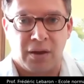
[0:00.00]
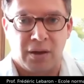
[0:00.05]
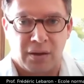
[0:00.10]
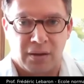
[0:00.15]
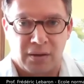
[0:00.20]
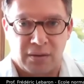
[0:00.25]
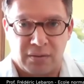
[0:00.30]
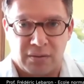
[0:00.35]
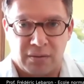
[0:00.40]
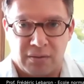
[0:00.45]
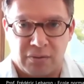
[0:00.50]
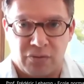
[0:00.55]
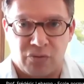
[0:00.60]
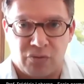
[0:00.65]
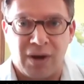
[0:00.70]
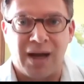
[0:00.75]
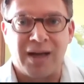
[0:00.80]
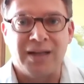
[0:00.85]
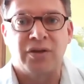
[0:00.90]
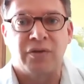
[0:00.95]

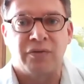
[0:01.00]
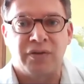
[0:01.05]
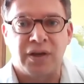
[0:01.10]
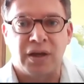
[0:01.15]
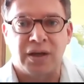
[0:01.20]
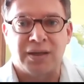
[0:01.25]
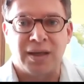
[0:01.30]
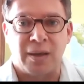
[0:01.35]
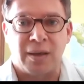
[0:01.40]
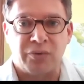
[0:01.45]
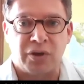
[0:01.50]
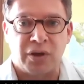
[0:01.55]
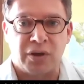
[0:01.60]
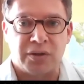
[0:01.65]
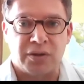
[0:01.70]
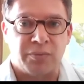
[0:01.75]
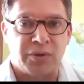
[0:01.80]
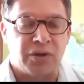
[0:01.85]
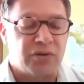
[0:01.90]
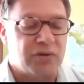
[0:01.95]
rise of the acceptance,
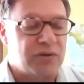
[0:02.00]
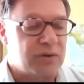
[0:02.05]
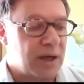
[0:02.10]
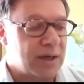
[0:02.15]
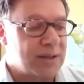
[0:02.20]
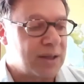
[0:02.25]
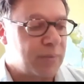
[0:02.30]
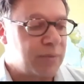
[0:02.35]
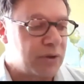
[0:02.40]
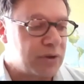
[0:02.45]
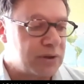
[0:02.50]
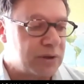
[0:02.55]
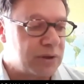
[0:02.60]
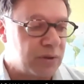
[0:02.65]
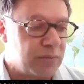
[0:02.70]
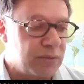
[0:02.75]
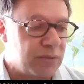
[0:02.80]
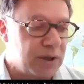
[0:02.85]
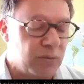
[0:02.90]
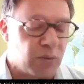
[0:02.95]
because acceptance can
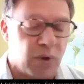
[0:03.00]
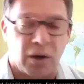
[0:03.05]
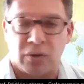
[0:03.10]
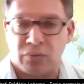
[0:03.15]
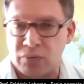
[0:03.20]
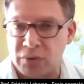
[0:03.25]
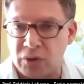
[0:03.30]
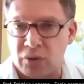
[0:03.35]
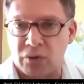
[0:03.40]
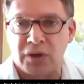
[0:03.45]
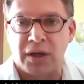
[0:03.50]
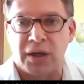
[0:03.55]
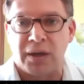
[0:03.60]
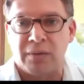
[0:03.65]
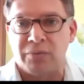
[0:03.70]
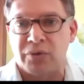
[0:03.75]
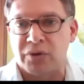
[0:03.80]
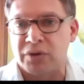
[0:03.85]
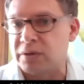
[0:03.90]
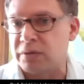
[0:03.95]
mean, well, we're okay,
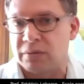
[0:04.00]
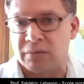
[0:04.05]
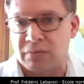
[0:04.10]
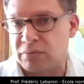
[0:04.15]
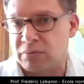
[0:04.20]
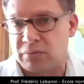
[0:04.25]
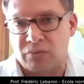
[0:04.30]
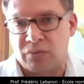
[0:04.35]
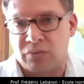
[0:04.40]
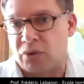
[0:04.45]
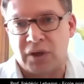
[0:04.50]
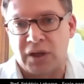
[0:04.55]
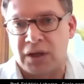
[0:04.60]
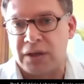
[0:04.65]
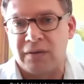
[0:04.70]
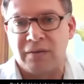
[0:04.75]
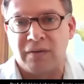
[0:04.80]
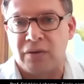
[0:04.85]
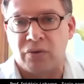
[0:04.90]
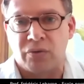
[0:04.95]
but we're okay in
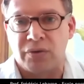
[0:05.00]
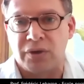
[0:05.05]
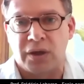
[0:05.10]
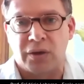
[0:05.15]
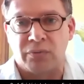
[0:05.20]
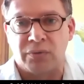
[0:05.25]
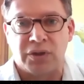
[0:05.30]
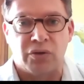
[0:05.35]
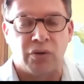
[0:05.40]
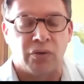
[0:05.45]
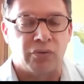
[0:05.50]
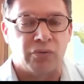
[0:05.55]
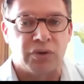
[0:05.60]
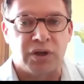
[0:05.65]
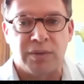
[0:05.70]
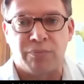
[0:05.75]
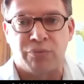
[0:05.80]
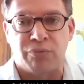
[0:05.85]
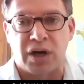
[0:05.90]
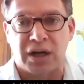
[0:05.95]
theory, and we don't really
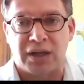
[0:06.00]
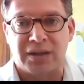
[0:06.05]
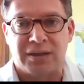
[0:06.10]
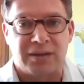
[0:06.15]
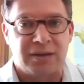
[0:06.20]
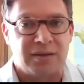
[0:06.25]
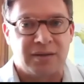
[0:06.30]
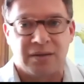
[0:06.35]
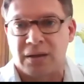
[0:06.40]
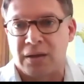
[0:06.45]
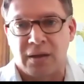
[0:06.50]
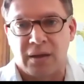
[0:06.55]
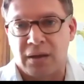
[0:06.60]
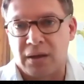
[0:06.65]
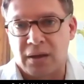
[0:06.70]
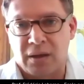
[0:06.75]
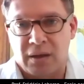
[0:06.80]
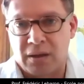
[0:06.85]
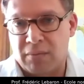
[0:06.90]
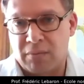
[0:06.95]
practice
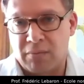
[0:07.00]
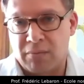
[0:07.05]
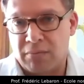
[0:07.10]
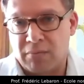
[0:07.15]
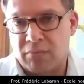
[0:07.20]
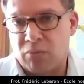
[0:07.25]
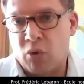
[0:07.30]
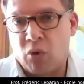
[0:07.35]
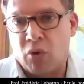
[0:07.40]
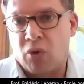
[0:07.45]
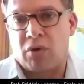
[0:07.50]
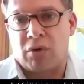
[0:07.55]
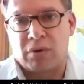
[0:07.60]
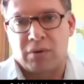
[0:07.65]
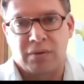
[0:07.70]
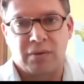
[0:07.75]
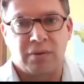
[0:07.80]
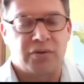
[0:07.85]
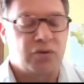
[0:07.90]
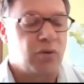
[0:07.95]
more
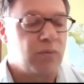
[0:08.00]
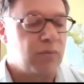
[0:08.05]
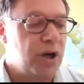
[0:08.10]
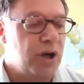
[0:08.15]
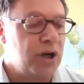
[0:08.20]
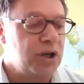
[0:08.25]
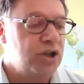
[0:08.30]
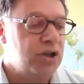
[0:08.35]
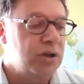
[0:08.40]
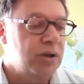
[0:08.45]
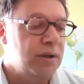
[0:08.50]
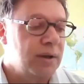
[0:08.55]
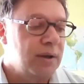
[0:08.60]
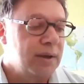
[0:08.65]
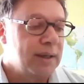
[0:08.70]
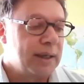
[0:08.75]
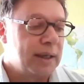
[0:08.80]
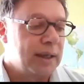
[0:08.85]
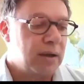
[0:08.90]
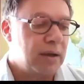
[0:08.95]
so much.
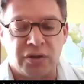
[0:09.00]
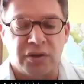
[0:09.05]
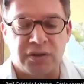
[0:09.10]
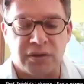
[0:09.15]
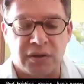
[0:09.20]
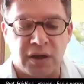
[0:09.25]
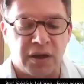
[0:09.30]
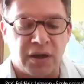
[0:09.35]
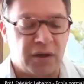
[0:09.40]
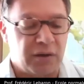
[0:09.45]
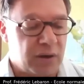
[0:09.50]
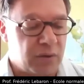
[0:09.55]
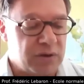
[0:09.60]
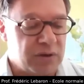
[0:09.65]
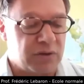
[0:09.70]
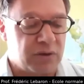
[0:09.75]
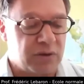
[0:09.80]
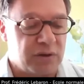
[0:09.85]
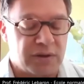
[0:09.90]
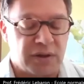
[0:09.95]
It's clear there is an
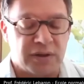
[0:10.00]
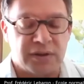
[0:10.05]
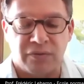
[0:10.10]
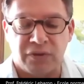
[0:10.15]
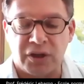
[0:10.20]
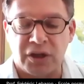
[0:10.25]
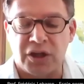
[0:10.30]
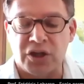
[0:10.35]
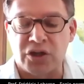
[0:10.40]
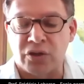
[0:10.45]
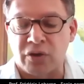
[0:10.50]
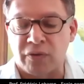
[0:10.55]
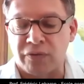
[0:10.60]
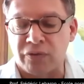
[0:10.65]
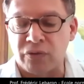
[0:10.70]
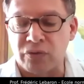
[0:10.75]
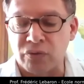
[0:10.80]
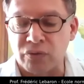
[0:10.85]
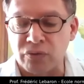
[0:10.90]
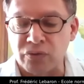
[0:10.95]
intensification of the
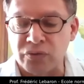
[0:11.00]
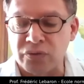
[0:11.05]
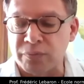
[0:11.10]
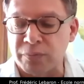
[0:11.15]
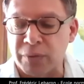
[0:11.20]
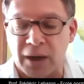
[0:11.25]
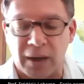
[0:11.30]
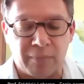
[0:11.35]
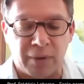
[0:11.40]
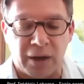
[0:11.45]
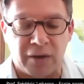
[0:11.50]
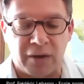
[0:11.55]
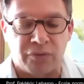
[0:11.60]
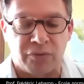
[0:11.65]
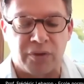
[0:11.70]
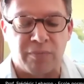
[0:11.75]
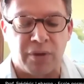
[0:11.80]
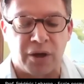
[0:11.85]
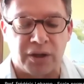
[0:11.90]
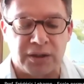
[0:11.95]
use by
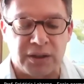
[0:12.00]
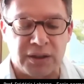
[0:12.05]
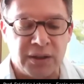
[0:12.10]
everybody.